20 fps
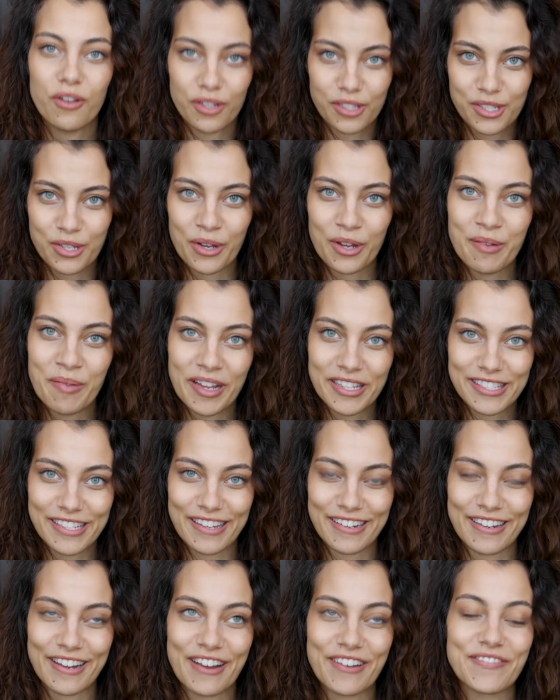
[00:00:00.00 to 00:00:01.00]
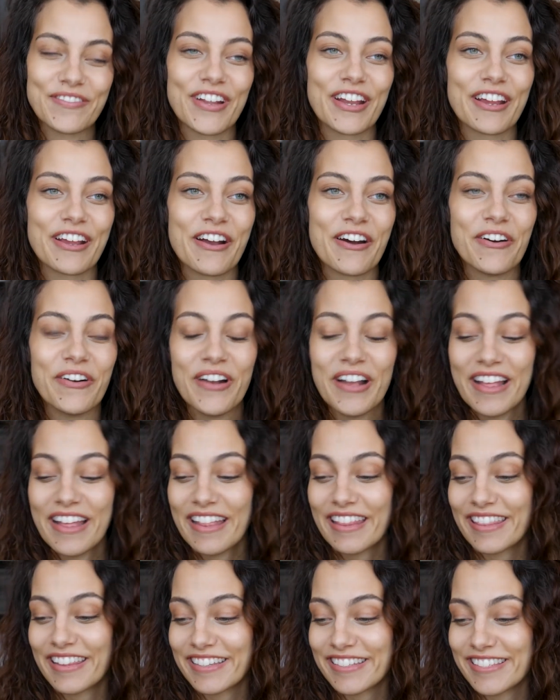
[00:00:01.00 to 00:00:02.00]
also in my skincare video.
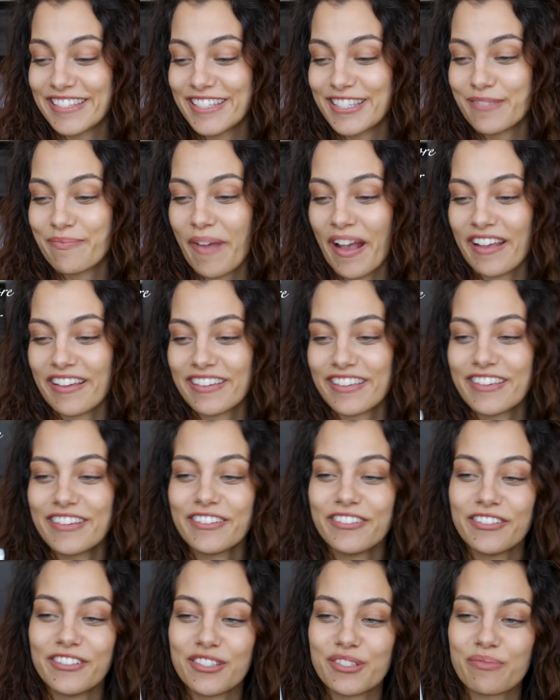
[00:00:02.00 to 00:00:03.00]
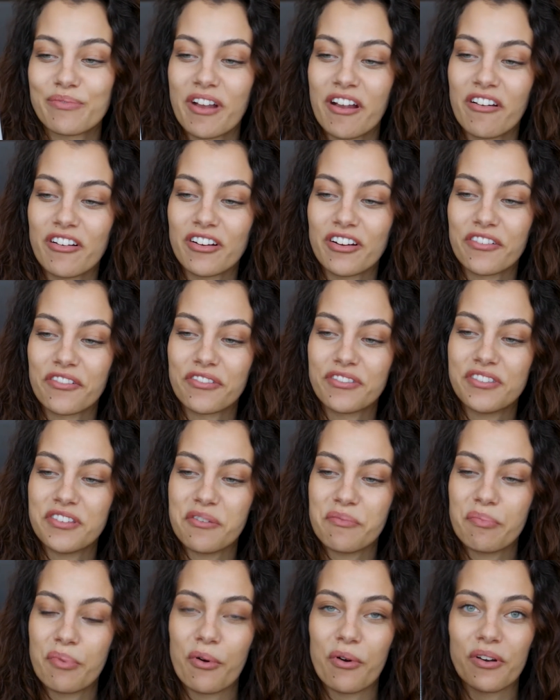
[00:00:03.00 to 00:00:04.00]
This is my Kiehl's Rare Earth
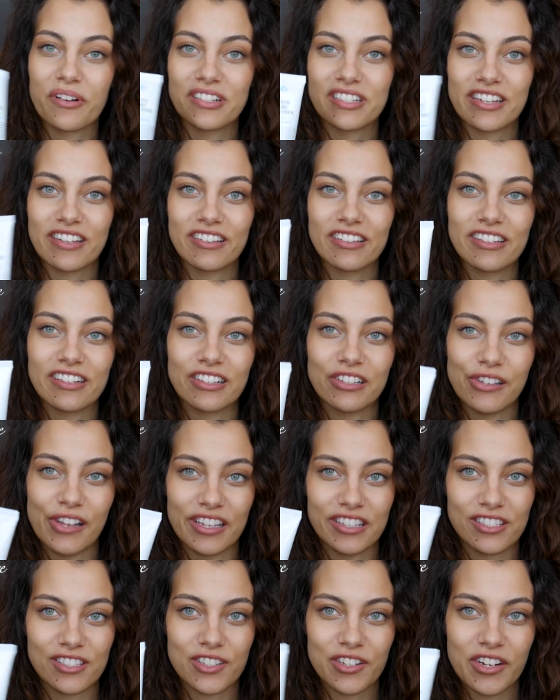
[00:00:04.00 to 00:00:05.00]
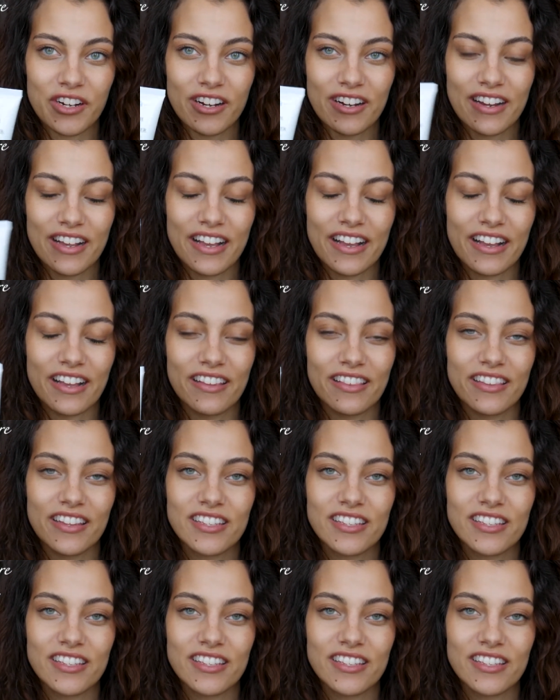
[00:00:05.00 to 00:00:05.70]
Deep Pore Daily Cleanser and